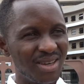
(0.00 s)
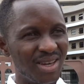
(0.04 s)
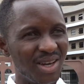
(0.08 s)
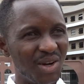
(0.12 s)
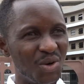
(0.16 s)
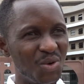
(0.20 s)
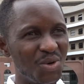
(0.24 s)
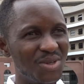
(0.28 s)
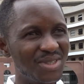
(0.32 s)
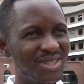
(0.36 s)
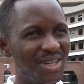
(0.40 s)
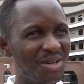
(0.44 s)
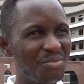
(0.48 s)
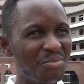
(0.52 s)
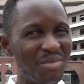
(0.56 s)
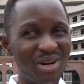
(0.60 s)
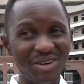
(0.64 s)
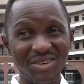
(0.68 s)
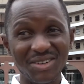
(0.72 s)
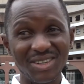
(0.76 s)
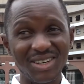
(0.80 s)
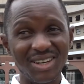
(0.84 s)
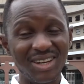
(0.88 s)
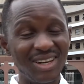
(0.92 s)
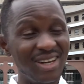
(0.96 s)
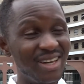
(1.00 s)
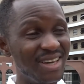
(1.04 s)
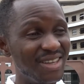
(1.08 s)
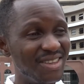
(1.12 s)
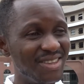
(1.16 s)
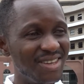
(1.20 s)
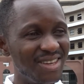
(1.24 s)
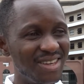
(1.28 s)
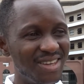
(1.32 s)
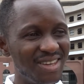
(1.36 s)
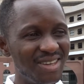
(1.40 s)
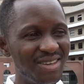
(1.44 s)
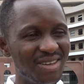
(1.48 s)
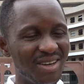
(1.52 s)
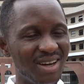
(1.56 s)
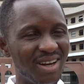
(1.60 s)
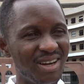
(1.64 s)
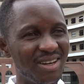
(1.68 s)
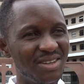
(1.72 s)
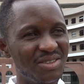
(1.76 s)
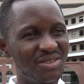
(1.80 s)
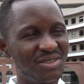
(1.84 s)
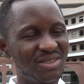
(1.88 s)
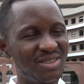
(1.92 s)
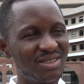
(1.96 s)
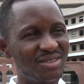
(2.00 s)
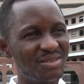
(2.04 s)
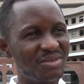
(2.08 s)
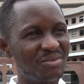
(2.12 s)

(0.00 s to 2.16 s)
I wanted to marry a lady, and,